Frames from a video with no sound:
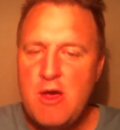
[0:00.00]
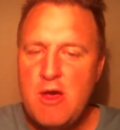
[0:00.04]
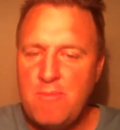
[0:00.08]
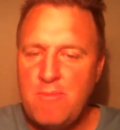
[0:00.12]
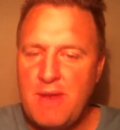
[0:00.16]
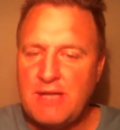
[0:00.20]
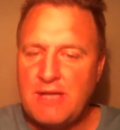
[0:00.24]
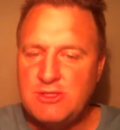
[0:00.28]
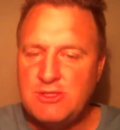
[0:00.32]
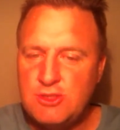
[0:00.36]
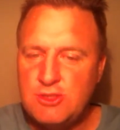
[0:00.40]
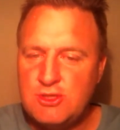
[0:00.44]

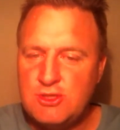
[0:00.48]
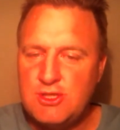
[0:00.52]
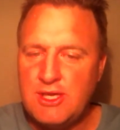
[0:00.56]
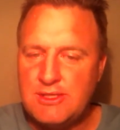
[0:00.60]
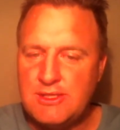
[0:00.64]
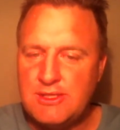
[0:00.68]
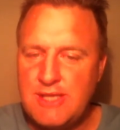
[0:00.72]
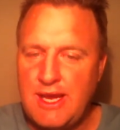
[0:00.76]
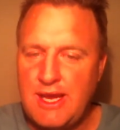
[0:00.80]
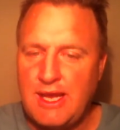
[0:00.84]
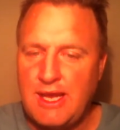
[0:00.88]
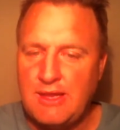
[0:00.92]
But I do
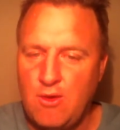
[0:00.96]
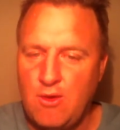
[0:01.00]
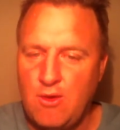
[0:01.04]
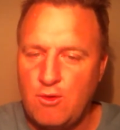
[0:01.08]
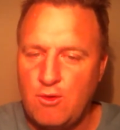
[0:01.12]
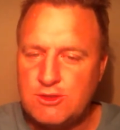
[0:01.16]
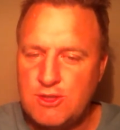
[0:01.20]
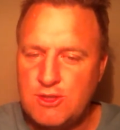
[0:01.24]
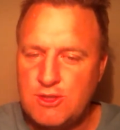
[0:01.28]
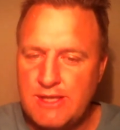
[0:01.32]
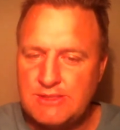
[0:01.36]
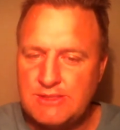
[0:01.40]
think taking the
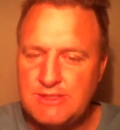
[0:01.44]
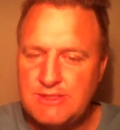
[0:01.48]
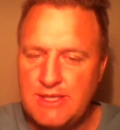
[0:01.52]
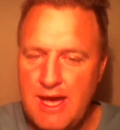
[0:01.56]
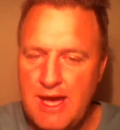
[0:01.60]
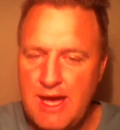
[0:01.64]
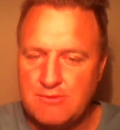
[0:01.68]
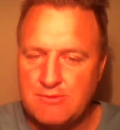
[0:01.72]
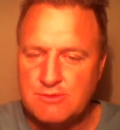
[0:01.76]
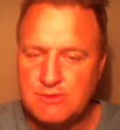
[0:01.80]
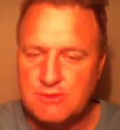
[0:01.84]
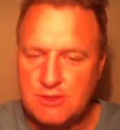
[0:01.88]
horse racing
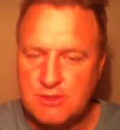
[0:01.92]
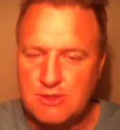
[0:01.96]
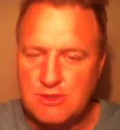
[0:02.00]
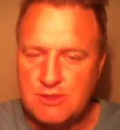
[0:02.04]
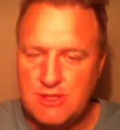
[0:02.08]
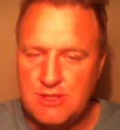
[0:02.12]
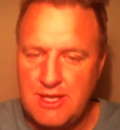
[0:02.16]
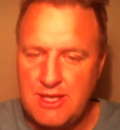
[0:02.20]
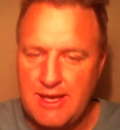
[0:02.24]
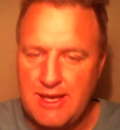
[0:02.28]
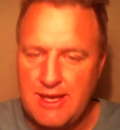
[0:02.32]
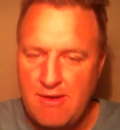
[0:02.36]
out was a
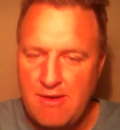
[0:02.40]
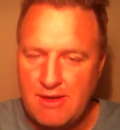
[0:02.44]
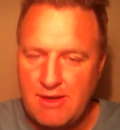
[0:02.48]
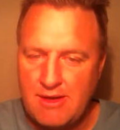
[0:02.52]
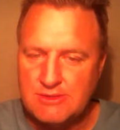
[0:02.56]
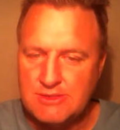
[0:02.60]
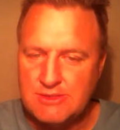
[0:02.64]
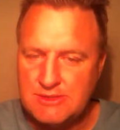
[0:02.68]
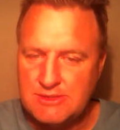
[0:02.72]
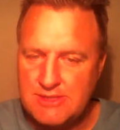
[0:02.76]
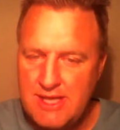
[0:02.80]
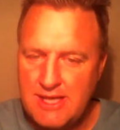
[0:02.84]
good thing, Gary,
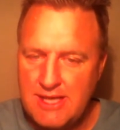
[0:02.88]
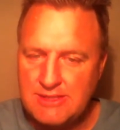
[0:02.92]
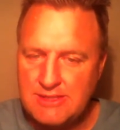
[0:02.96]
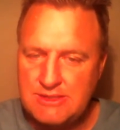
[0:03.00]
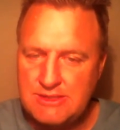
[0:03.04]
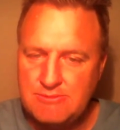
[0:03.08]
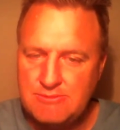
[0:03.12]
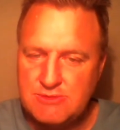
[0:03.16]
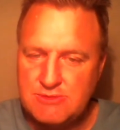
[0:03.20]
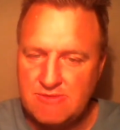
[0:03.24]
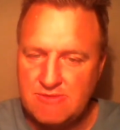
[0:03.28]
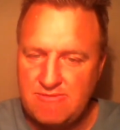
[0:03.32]
because it does
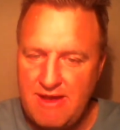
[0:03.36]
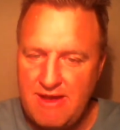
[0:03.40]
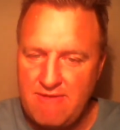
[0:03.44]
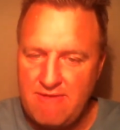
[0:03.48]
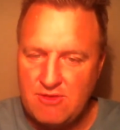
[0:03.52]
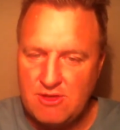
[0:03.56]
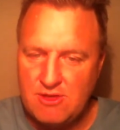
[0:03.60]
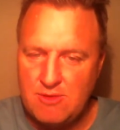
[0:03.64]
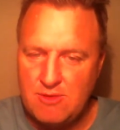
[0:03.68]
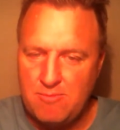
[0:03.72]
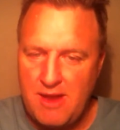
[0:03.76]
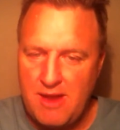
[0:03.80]
seem to have
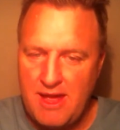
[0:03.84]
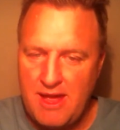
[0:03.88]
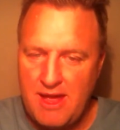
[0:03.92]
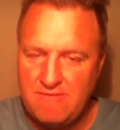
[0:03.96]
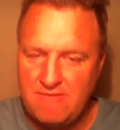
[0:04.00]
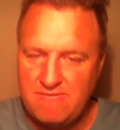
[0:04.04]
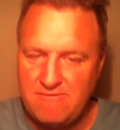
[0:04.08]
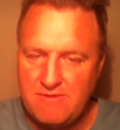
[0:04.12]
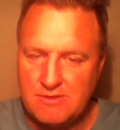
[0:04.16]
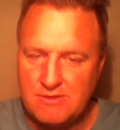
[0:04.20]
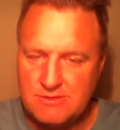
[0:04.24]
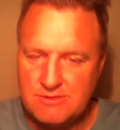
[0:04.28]
leveled the
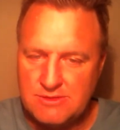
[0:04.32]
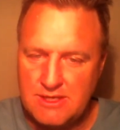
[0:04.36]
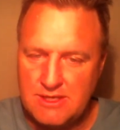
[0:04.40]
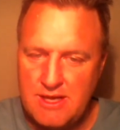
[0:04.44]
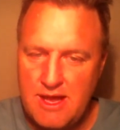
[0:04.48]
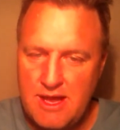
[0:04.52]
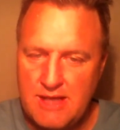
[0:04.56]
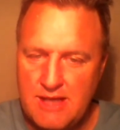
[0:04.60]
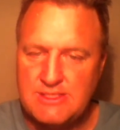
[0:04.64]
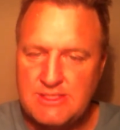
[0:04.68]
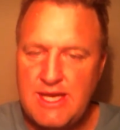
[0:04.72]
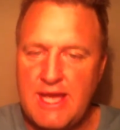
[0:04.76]
playing fields
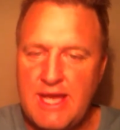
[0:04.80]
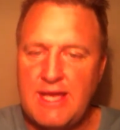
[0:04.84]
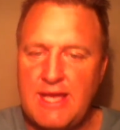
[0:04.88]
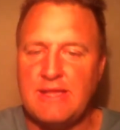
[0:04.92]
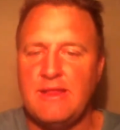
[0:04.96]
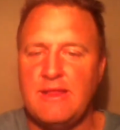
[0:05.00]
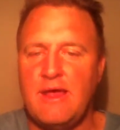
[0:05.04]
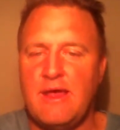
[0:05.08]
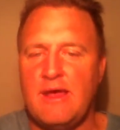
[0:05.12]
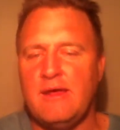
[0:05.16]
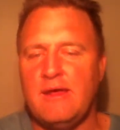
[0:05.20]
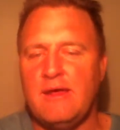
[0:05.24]
and
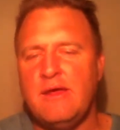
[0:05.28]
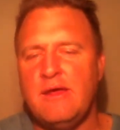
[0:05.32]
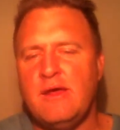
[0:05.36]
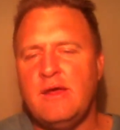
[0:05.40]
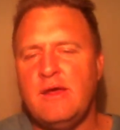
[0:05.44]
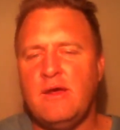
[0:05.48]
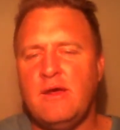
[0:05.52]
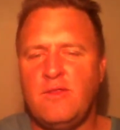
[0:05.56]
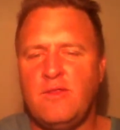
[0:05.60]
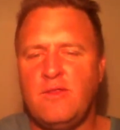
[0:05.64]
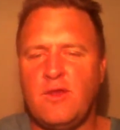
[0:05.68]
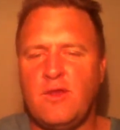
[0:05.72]
taken the
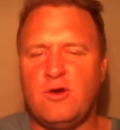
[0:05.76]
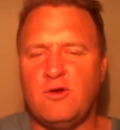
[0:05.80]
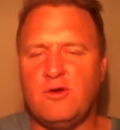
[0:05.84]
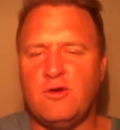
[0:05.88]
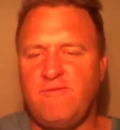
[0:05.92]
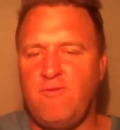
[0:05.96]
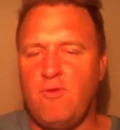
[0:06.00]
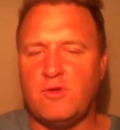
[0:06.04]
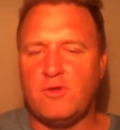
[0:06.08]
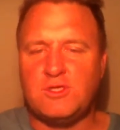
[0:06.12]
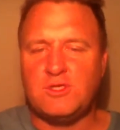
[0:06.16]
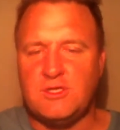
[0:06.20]
good
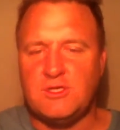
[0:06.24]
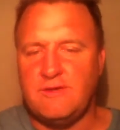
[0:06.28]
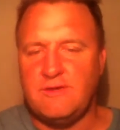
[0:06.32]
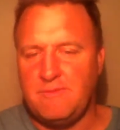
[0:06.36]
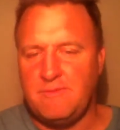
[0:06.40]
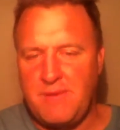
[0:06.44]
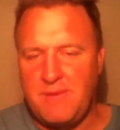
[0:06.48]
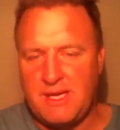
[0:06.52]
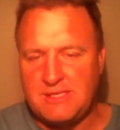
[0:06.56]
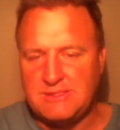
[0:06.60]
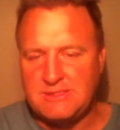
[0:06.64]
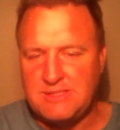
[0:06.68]
fortune of
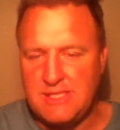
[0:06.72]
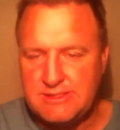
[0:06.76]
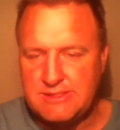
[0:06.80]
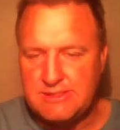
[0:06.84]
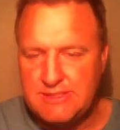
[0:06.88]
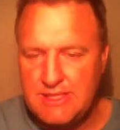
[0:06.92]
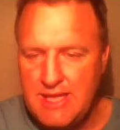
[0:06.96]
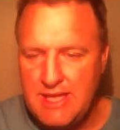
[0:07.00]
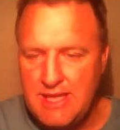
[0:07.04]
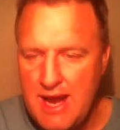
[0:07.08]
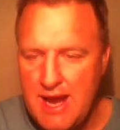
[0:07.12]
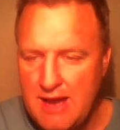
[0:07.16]
the pick
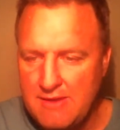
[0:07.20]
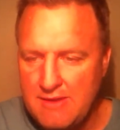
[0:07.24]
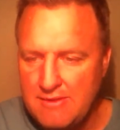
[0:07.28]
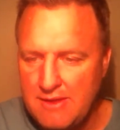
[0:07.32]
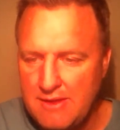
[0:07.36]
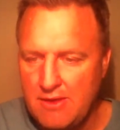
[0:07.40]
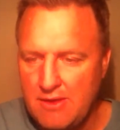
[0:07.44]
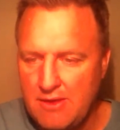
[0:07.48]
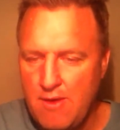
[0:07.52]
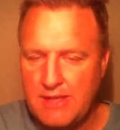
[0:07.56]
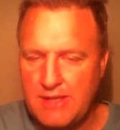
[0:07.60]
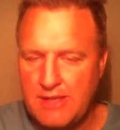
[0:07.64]
six and that out of the
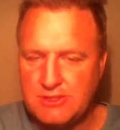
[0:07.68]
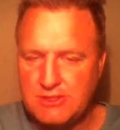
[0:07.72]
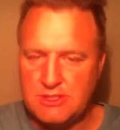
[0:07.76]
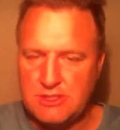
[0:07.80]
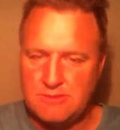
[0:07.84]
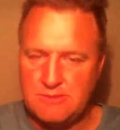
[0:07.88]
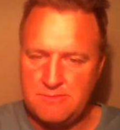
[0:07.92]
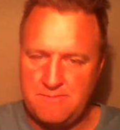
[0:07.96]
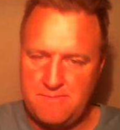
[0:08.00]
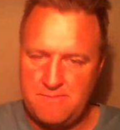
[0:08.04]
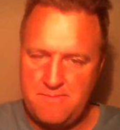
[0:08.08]
equation.